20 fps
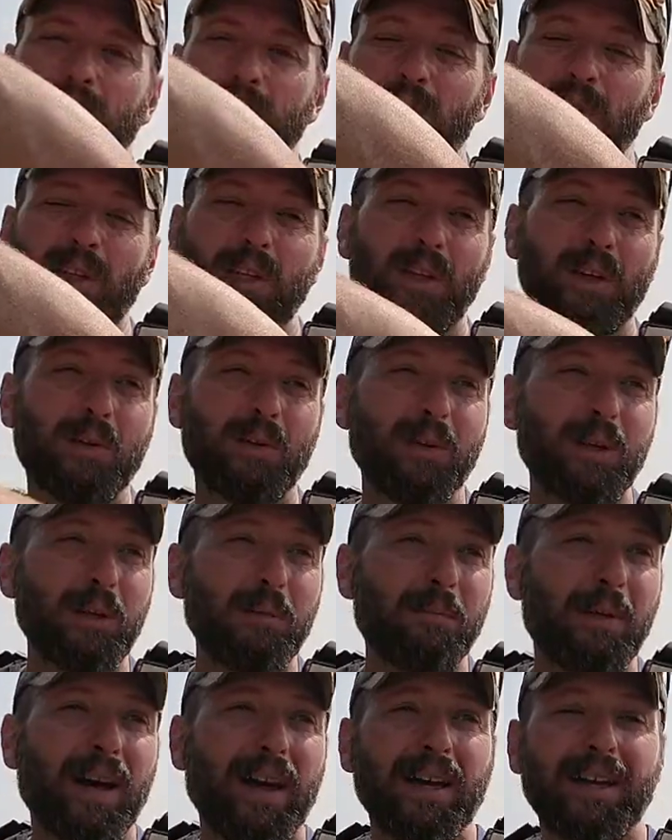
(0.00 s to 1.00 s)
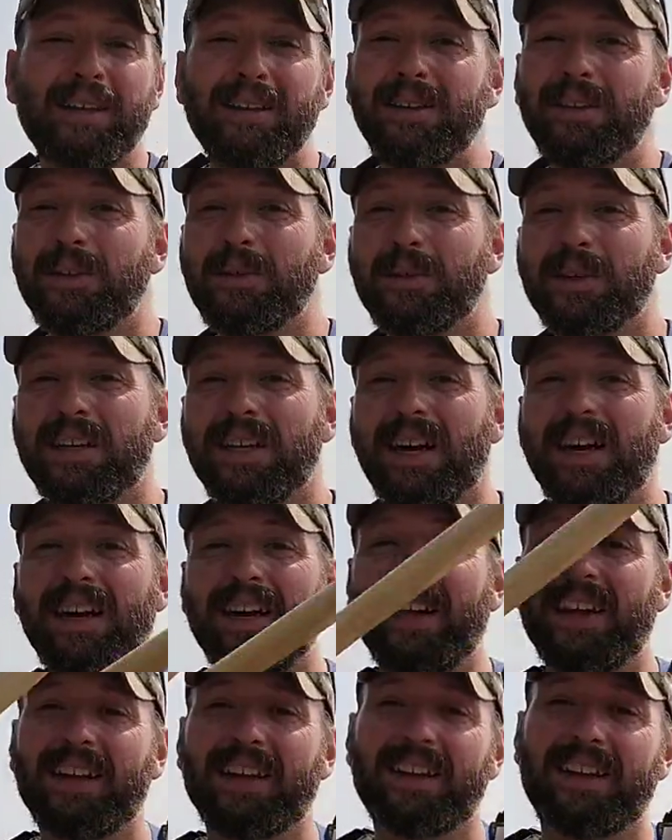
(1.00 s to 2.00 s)
really only by canoe or
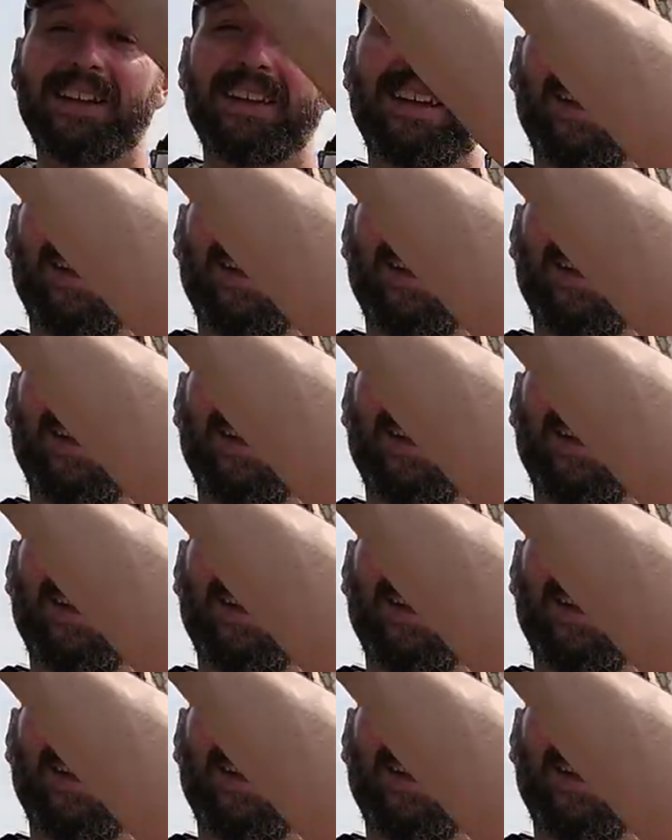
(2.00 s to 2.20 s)
kayak.